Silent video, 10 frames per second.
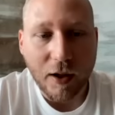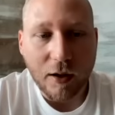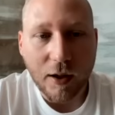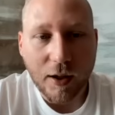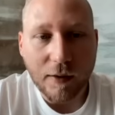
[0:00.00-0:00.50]

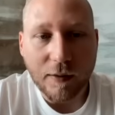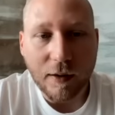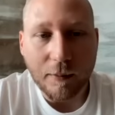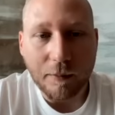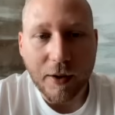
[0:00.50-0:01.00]
And
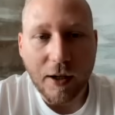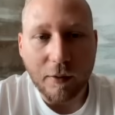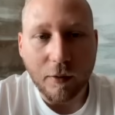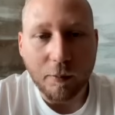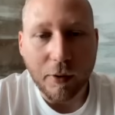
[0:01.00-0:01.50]
yeah,
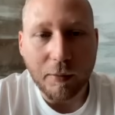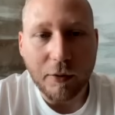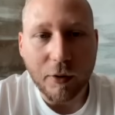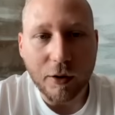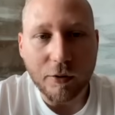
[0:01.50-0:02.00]
probably we're
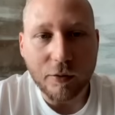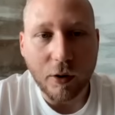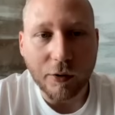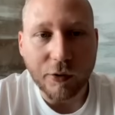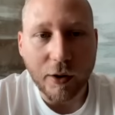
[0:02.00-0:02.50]
going to do
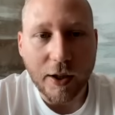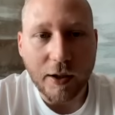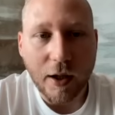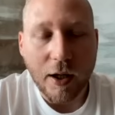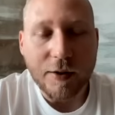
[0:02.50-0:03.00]
also a
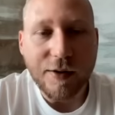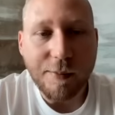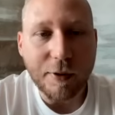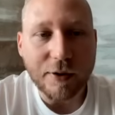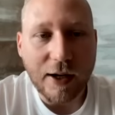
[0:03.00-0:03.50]

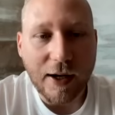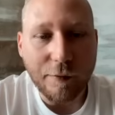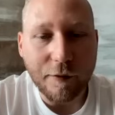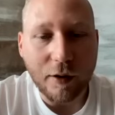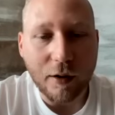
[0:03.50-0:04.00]
deeper dive
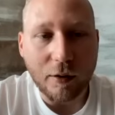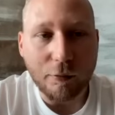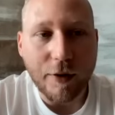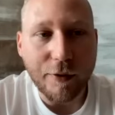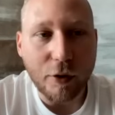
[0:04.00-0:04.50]

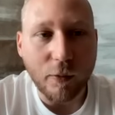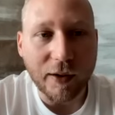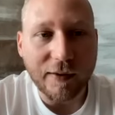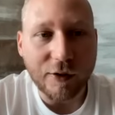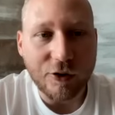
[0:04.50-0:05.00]
review
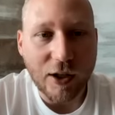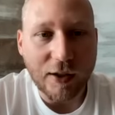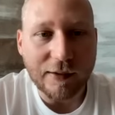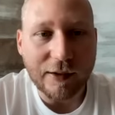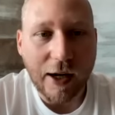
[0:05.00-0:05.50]
once the chain
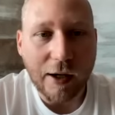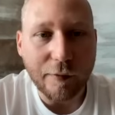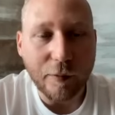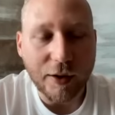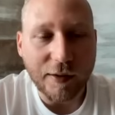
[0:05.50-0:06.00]
is live,
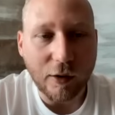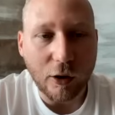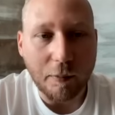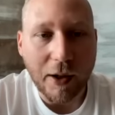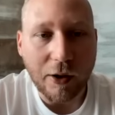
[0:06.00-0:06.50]
what is it all
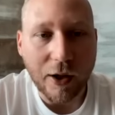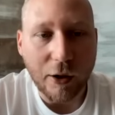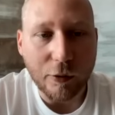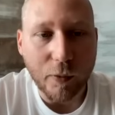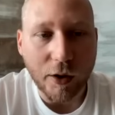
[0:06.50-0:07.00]
about, how
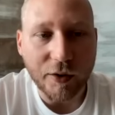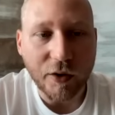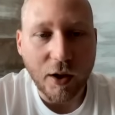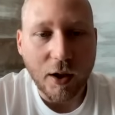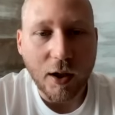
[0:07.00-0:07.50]
it works,
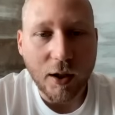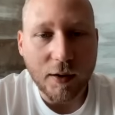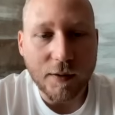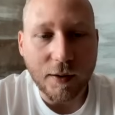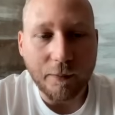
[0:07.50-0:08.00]
and
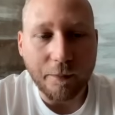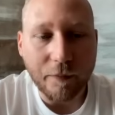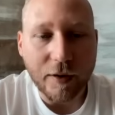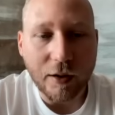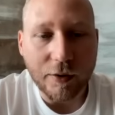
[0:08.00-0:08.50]

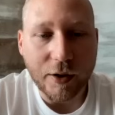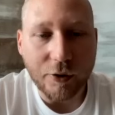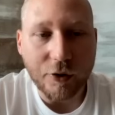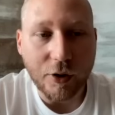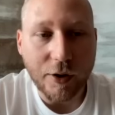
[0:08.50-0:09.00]
their
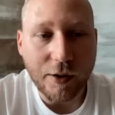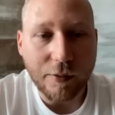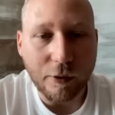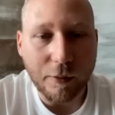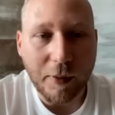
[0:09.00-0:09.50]
journey
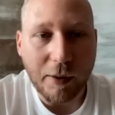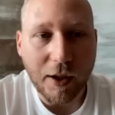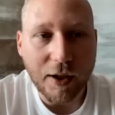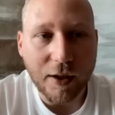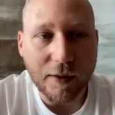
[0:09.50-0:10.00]
through the bear
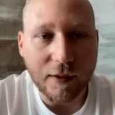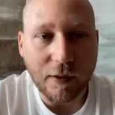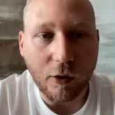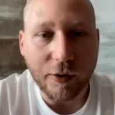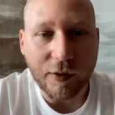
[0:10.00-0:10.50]
market and
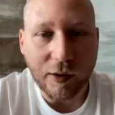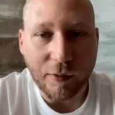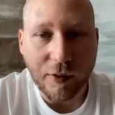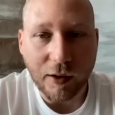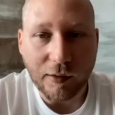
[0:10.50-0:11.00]
all these kind of
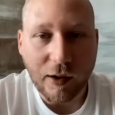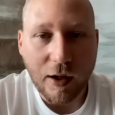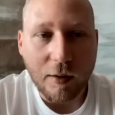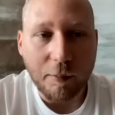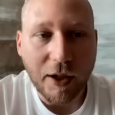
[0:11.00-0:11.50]
things.
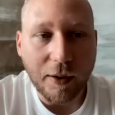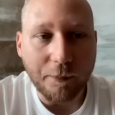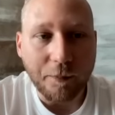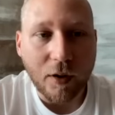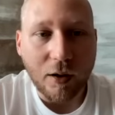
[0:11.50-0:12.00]
But yeah,
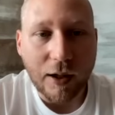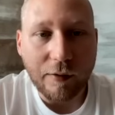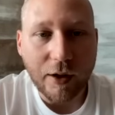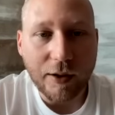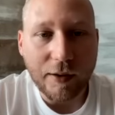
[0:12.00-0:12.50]

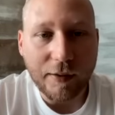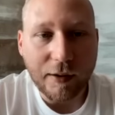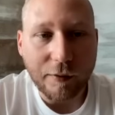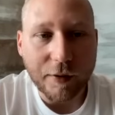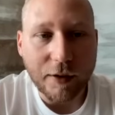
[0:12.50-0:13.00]
Lava is
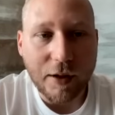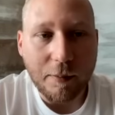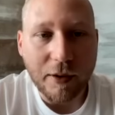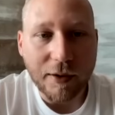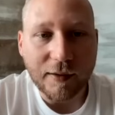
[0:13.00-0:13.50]
definitely
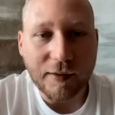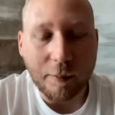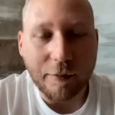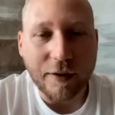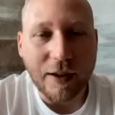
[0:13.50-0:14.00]
building
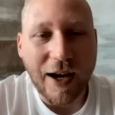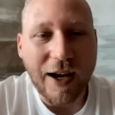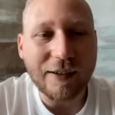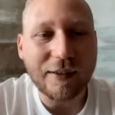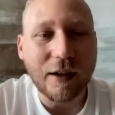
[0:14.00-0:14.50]
something that
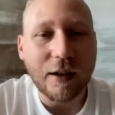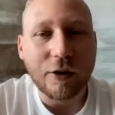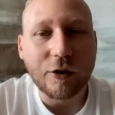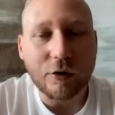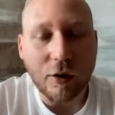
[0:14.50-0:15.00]
has
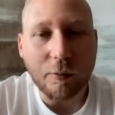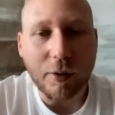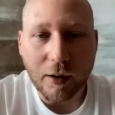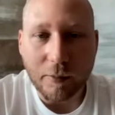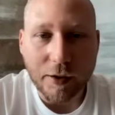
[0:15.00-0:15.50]
strong
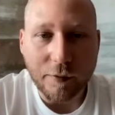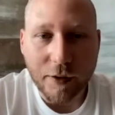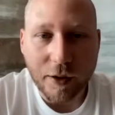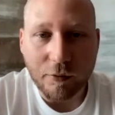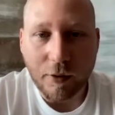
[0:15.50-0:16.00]
product market fit in
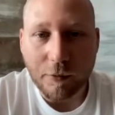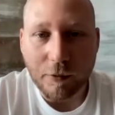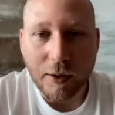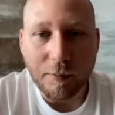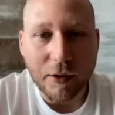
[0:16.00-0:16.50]
crypto,
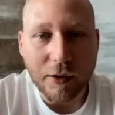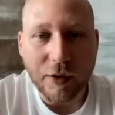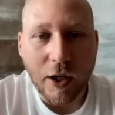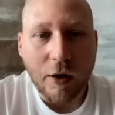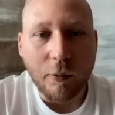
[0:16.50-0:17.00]
right? Because
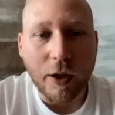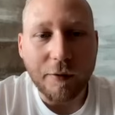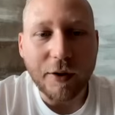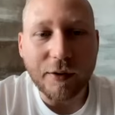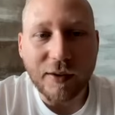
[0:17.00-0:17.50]
whenever
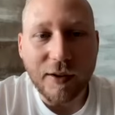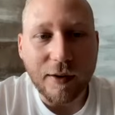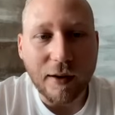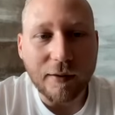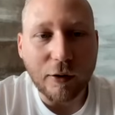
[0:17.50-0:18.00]
you see
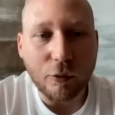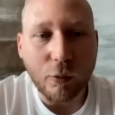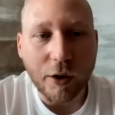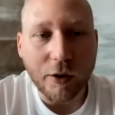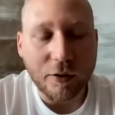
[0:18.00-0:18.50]
things don't
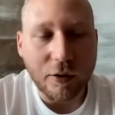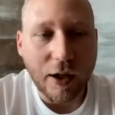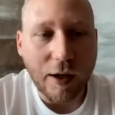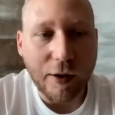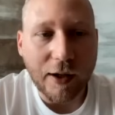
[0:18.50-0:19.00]
work, you don't
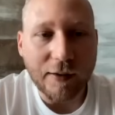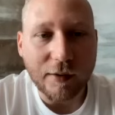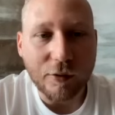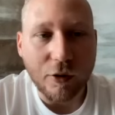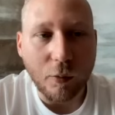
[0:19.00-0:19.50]
have access
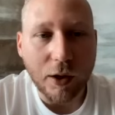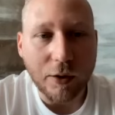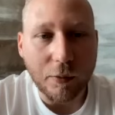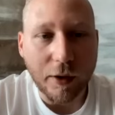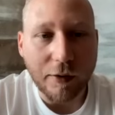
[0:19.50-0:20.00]
to your wallet or
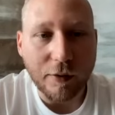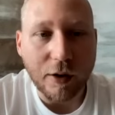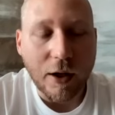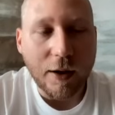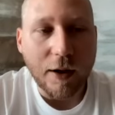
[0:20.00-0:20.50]
whatever,
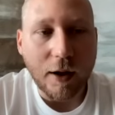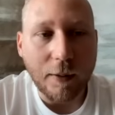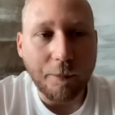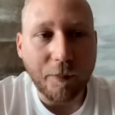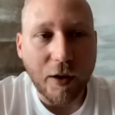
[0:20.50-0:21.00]

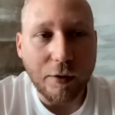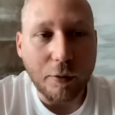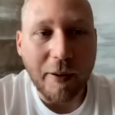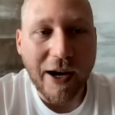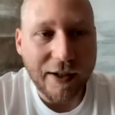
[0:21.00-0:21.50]
and you're
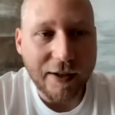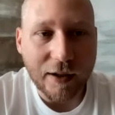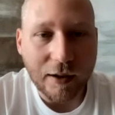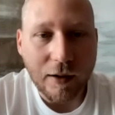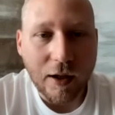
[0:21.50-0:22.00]

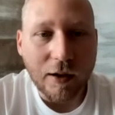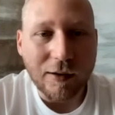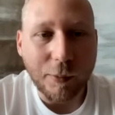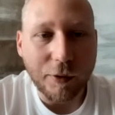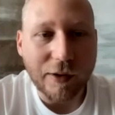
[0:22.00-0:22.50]
panicking, it's
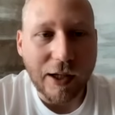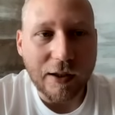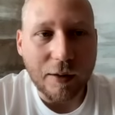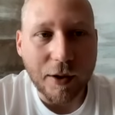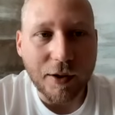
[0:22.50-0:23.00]
most likely
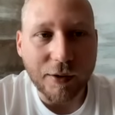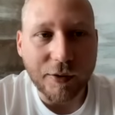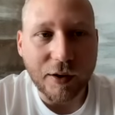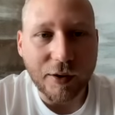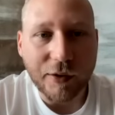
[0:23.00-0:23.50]
because
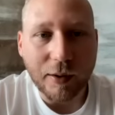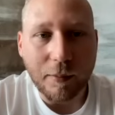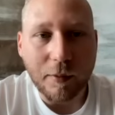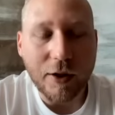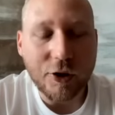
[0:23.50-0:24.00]
there are some
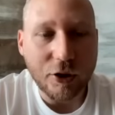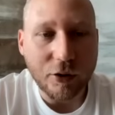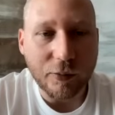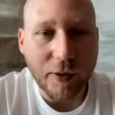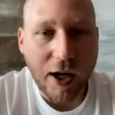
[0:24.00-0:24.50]
issues
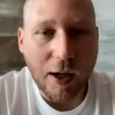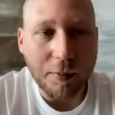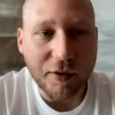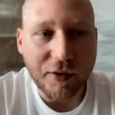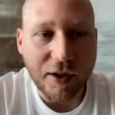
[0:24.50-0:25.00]
with the
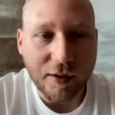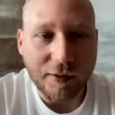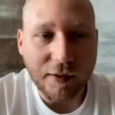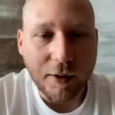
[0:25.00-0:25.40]
RPCs.